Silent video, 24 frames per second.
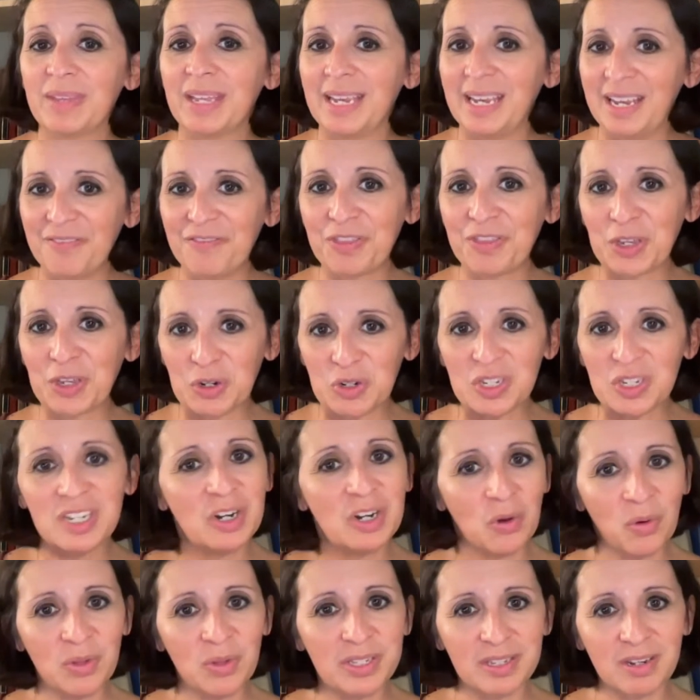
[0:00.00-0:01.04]
if there's an
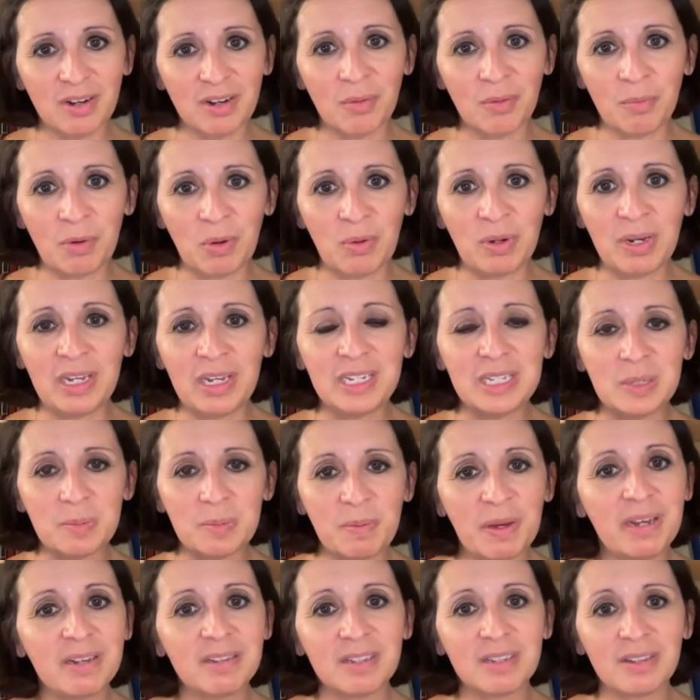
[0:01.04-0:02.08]
oath ceremony
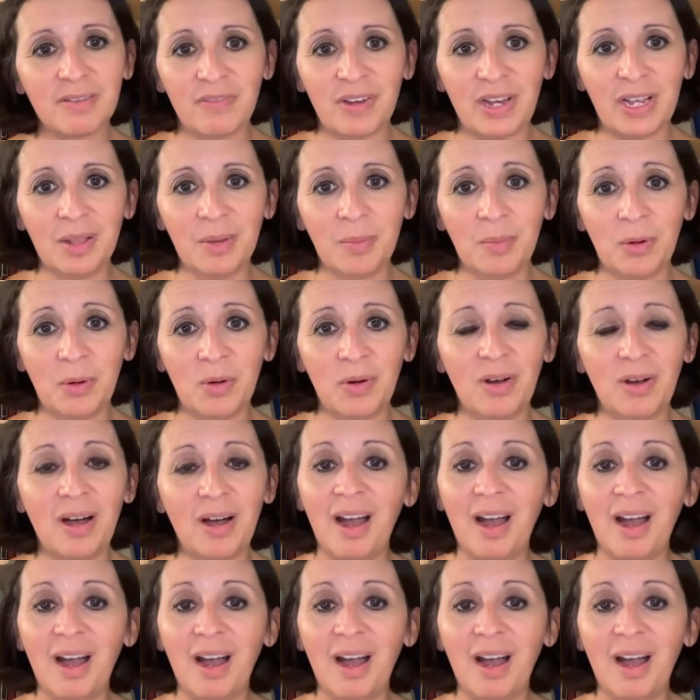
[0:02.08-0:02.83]
space available,